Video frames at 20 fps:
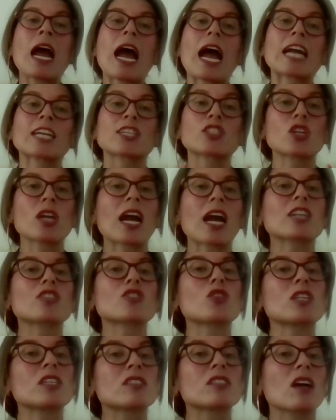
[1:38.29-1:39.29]
and she
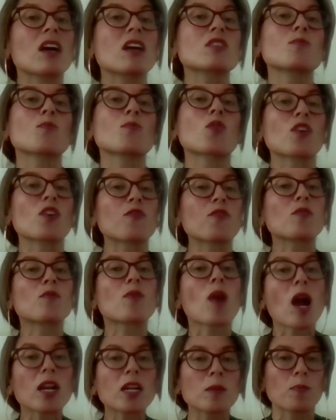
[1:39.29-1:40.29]
actually does more of
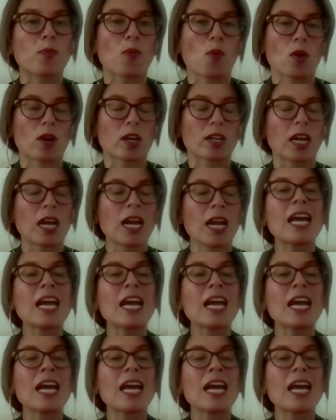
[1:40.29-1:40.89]
erotic porn.